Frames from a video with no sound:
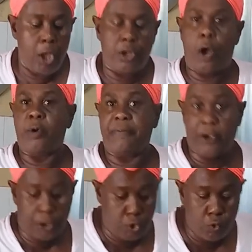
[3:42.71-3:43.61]
Now, if
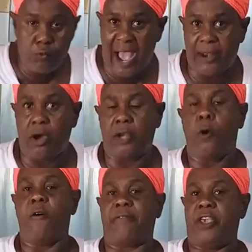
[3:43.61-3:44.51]
you're new right
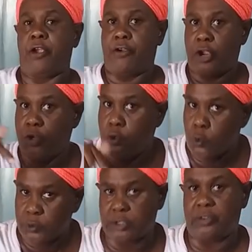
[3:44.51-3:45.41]
on over here, you're
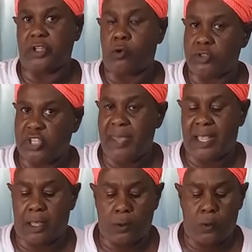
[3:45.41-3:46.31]
new to the
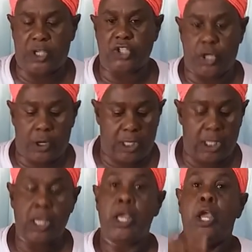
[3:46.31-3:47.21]
Jamaican cooking journey,